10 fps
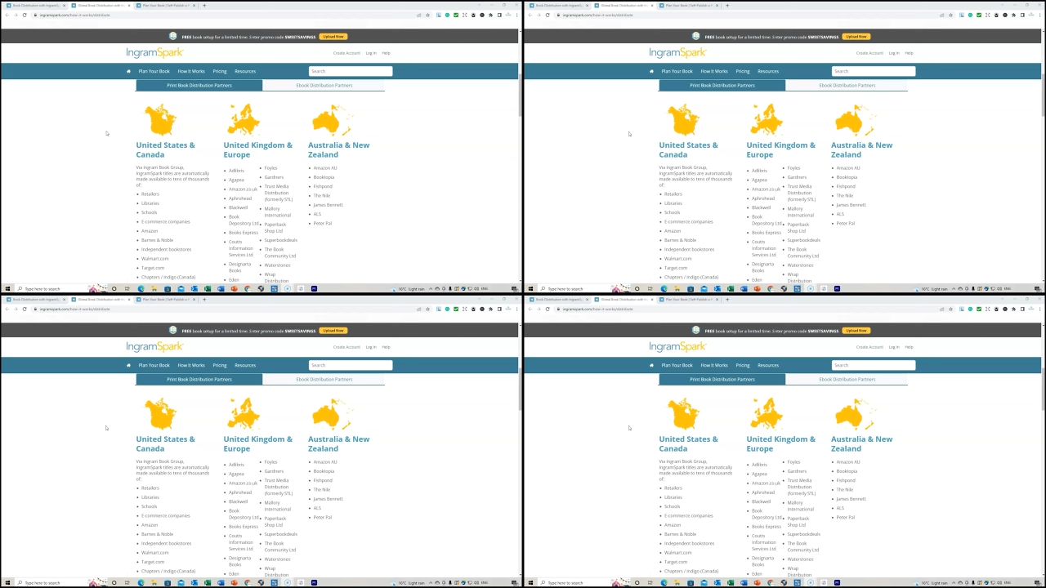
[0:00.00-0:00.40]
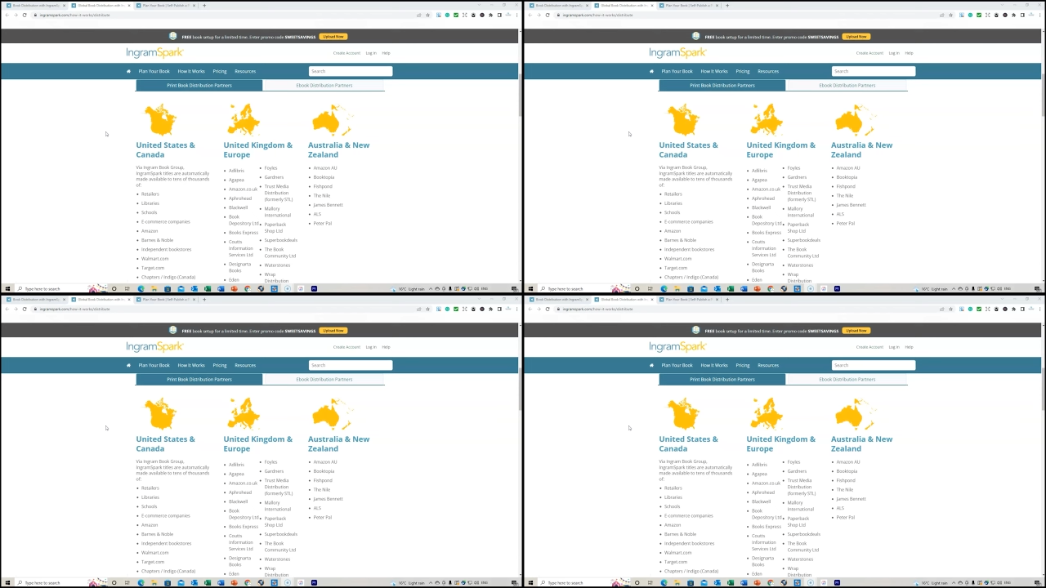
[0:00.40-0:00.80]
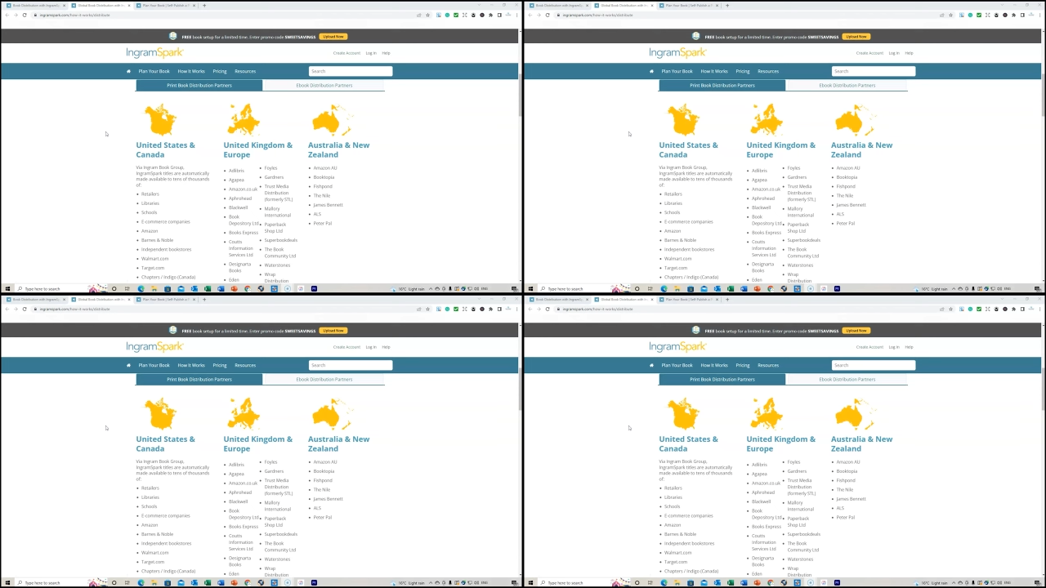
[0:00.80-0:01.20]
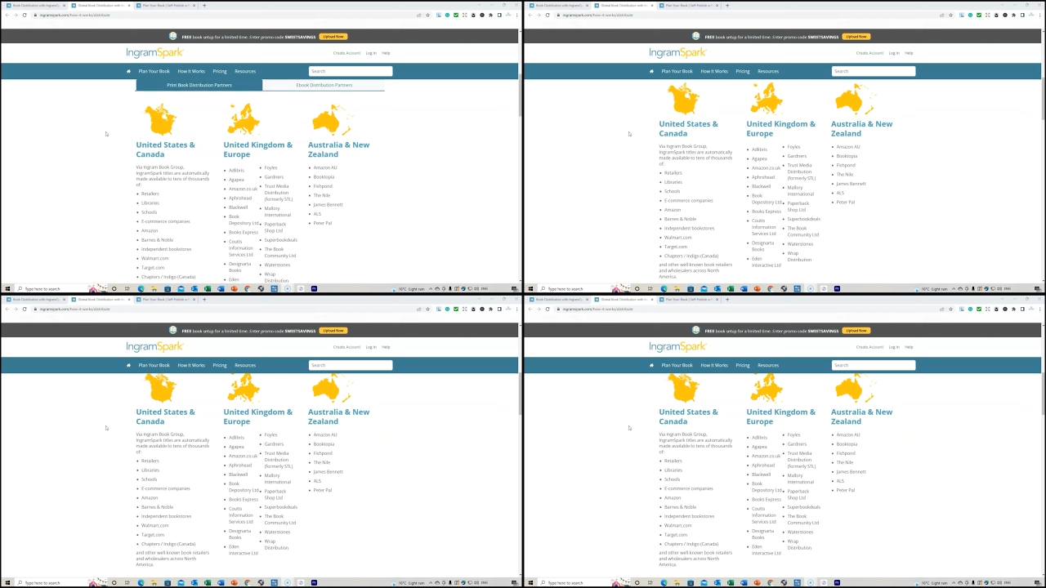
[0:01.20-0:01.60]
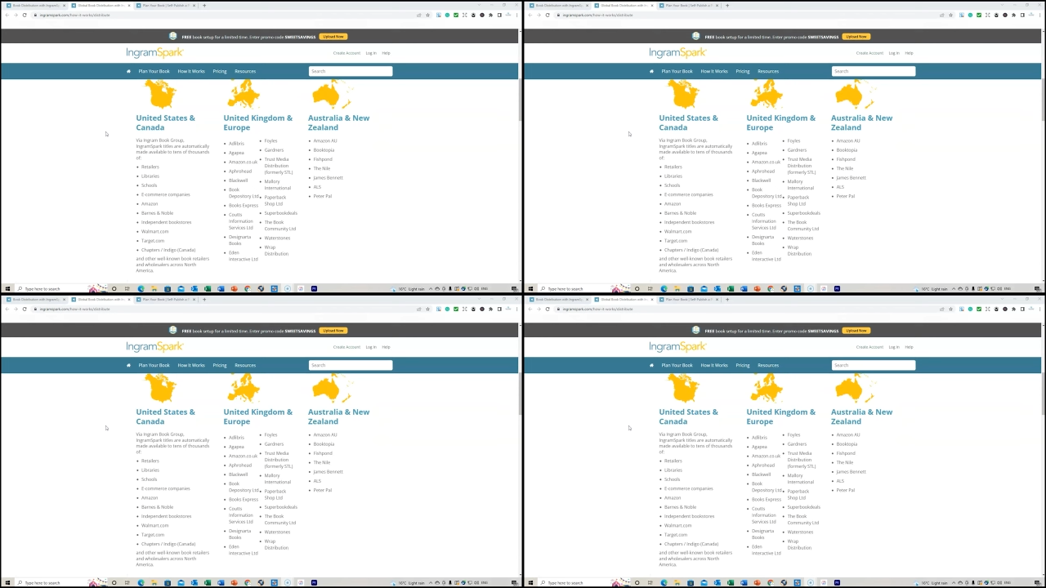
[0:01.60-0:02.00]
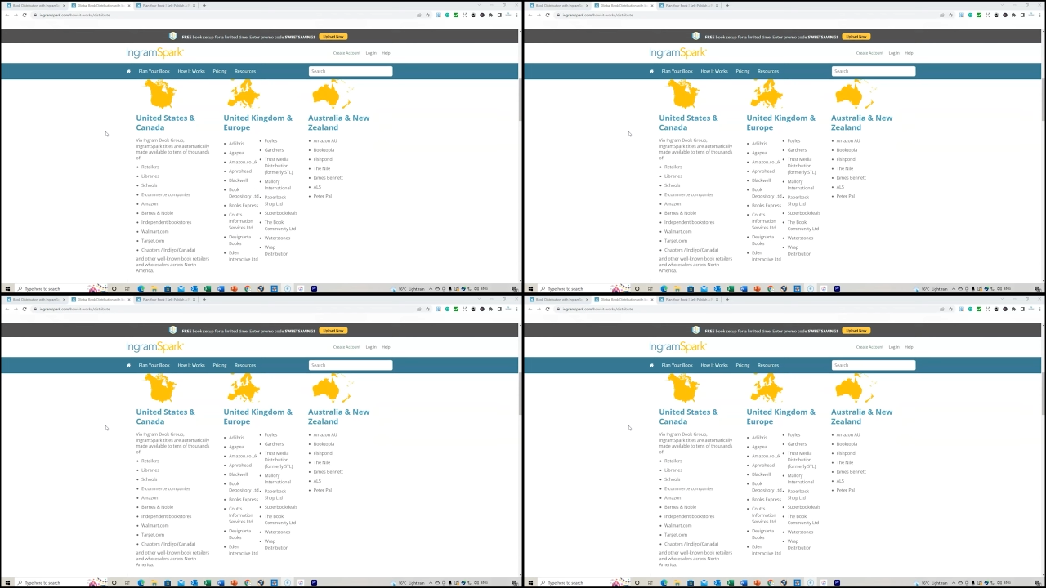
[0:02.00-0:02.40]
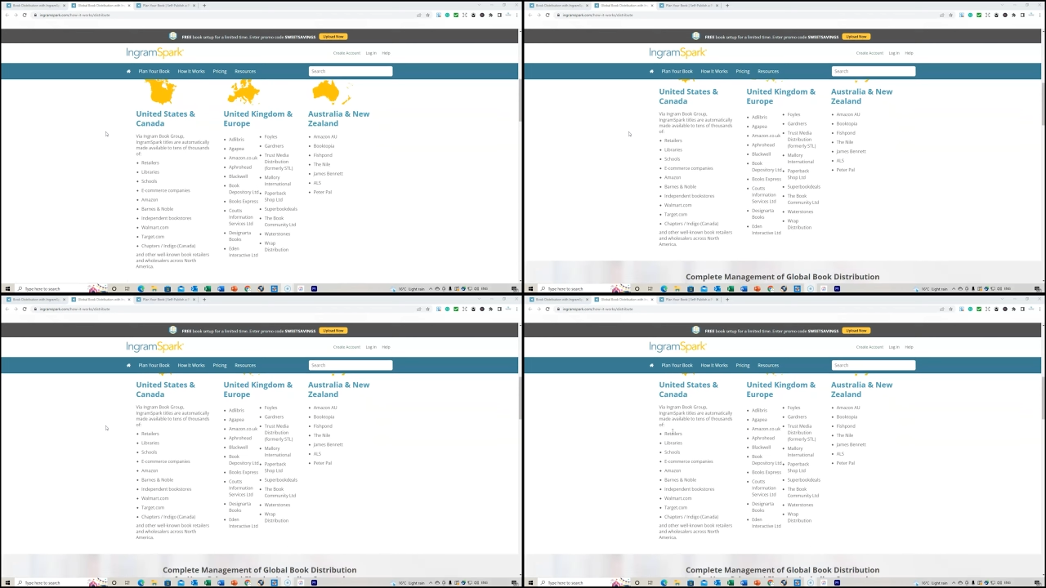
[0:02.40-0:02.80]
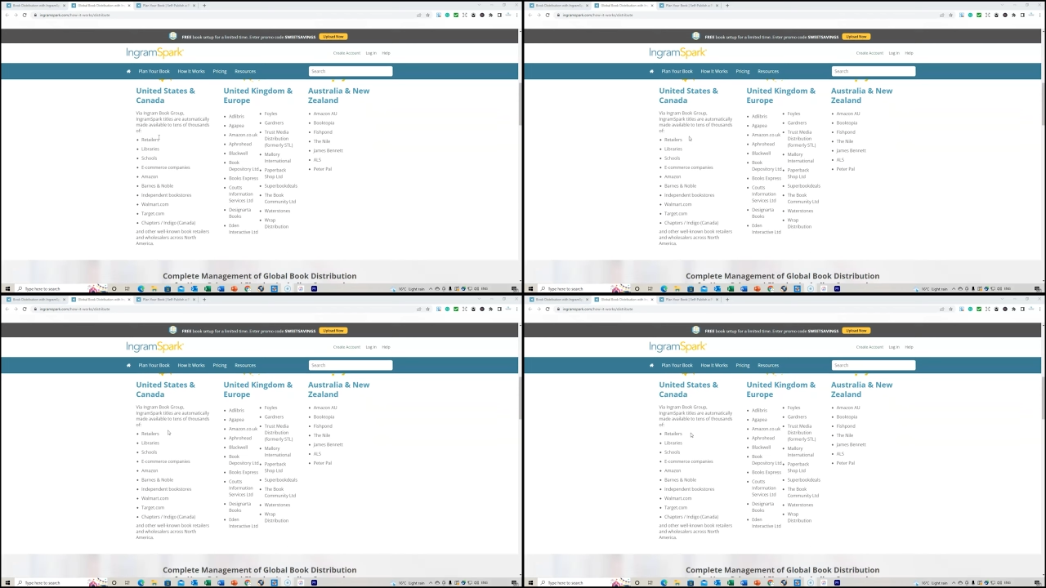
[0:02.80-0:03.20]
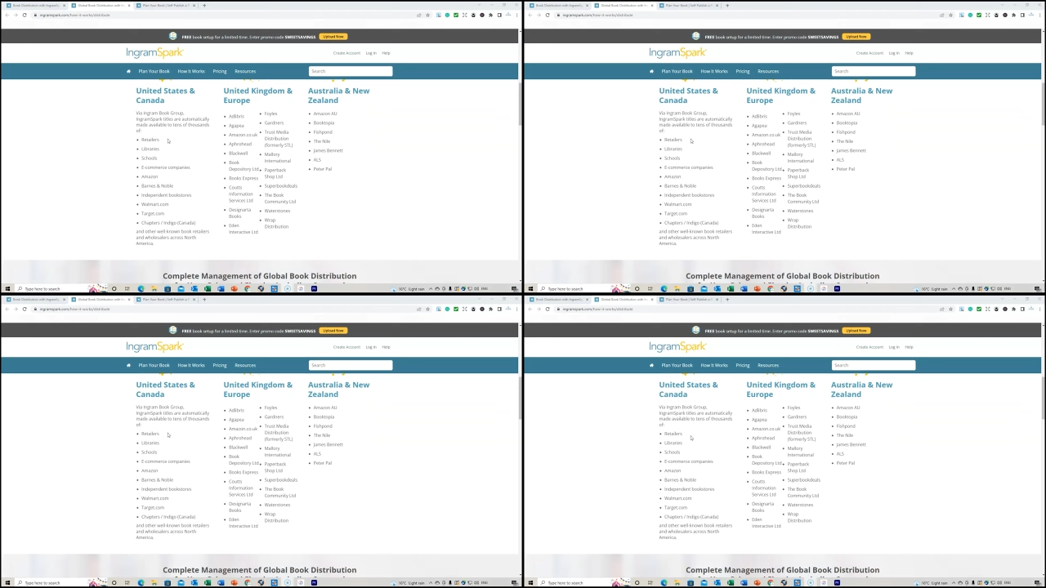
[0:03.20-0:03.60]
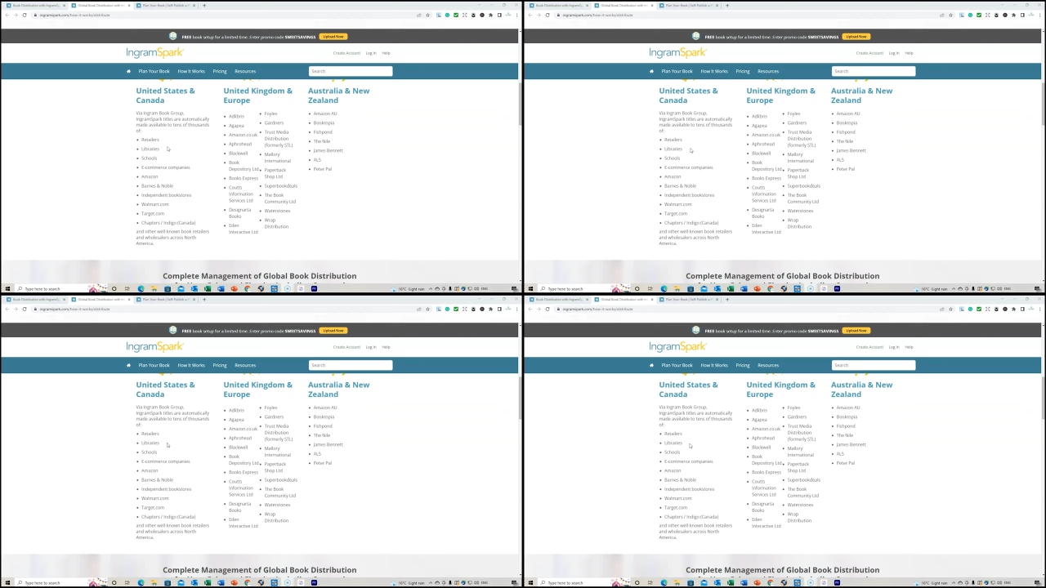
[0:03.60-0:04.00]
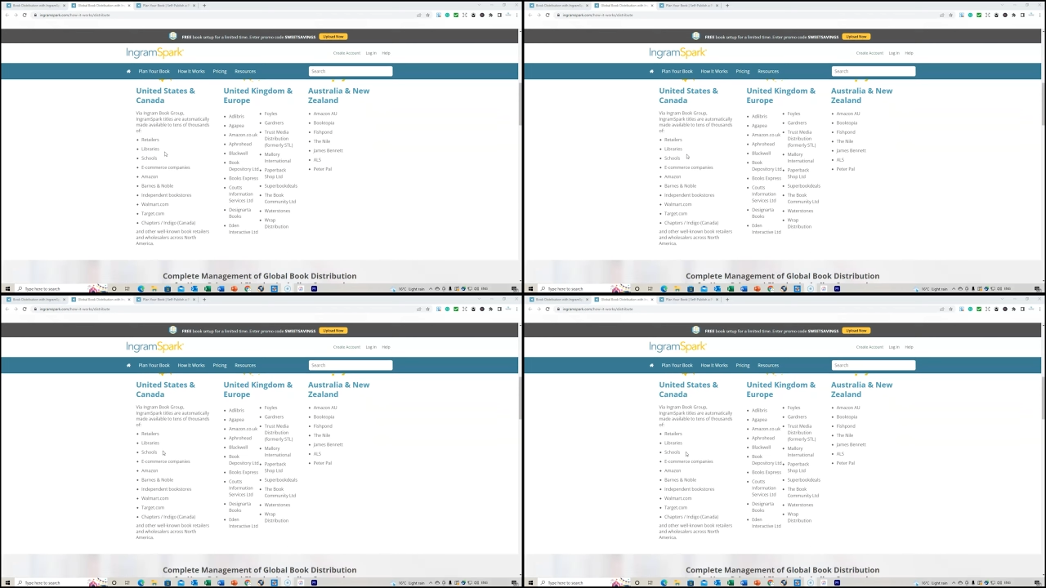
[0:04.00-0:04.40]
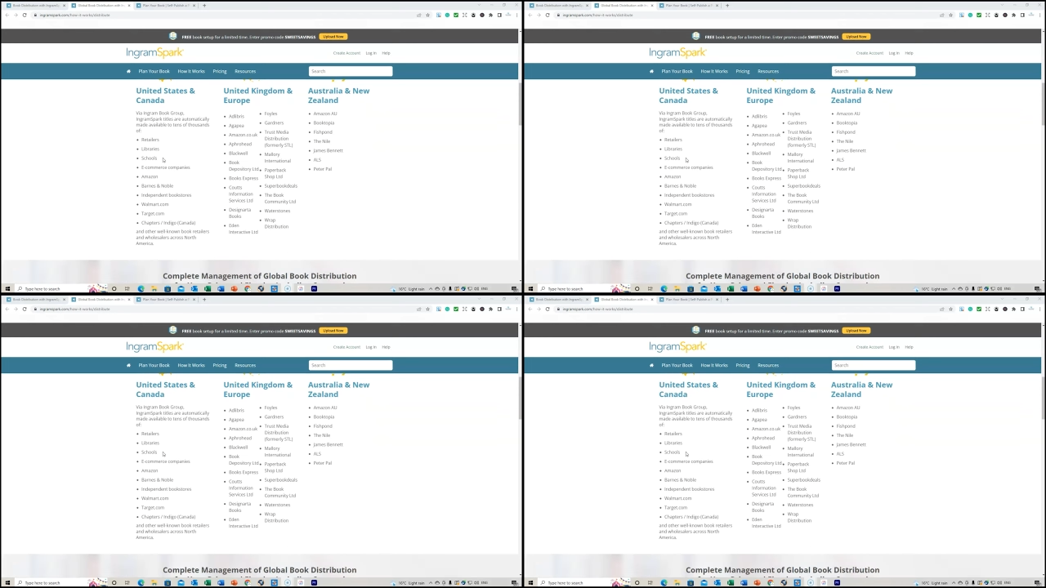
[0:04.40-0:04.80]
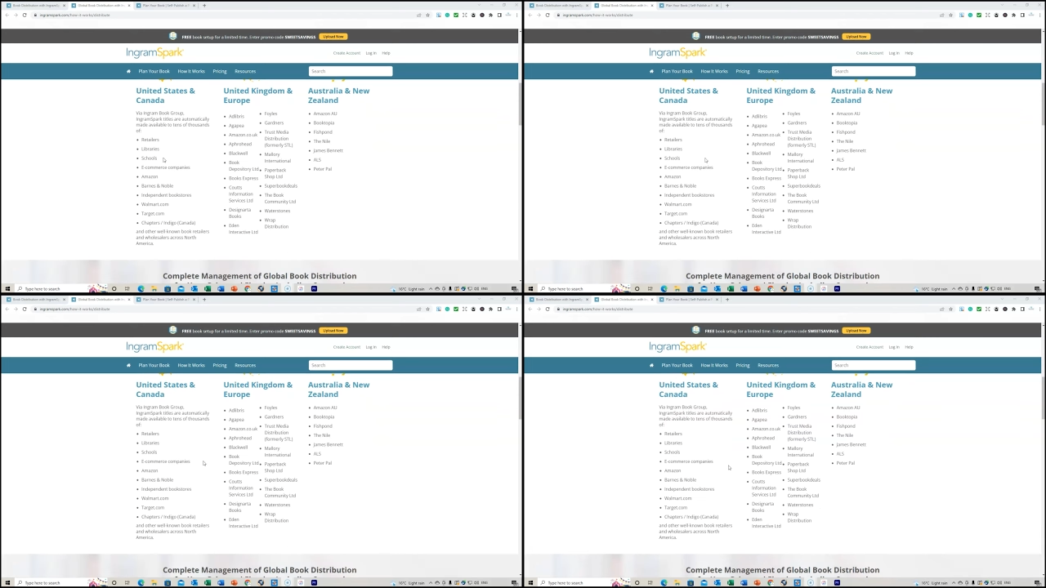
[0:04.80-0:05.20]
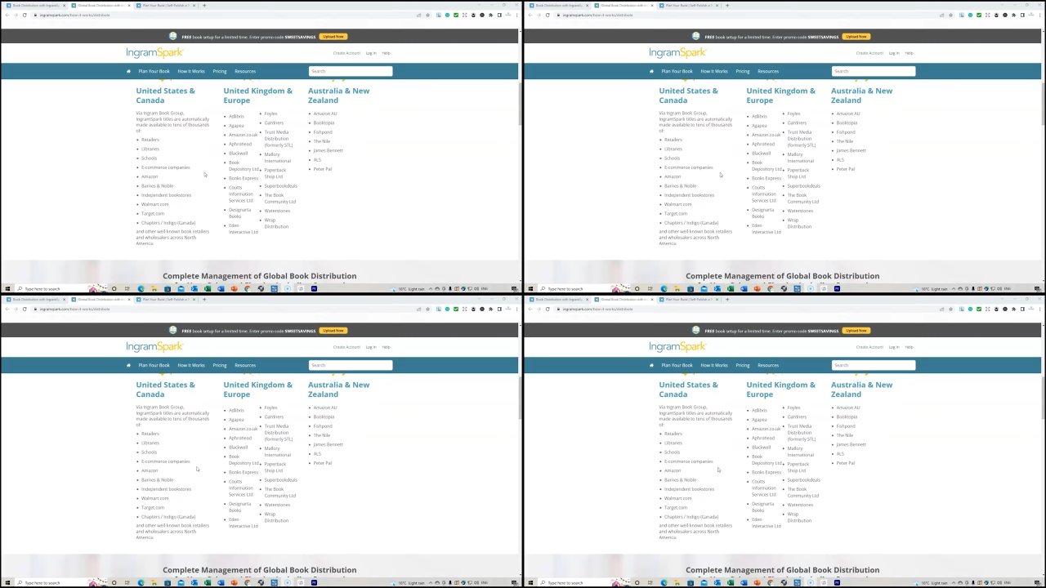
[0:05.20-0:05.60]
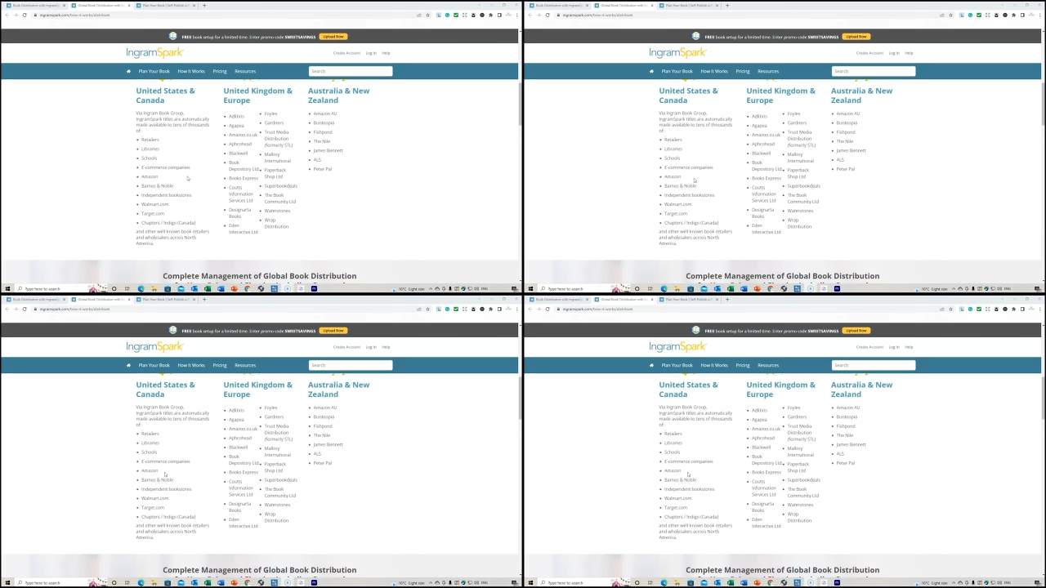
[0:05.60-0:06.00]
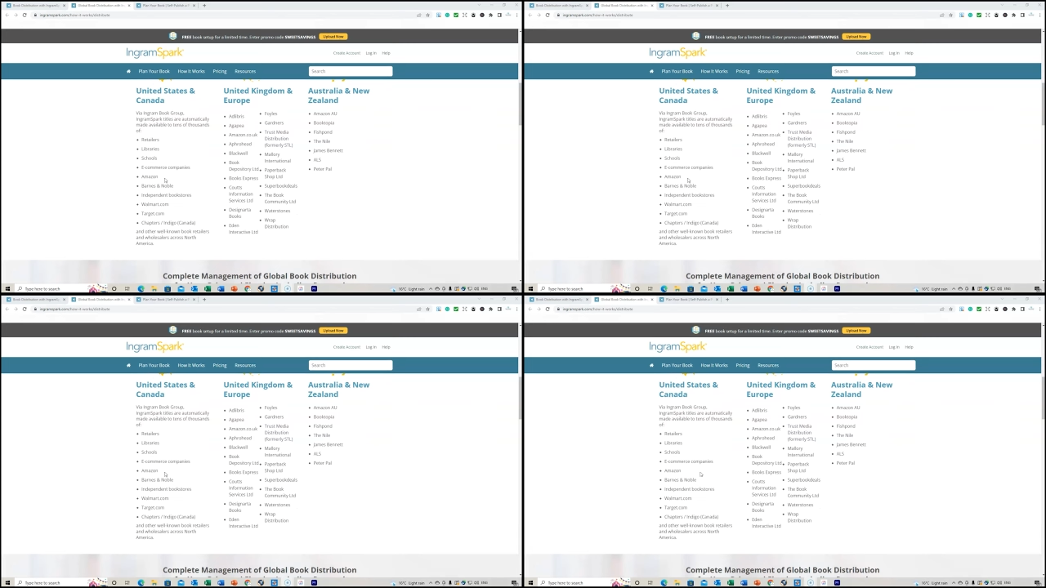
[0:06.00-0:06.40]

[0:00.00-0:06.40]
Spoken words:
Nobody's mouth can be seen.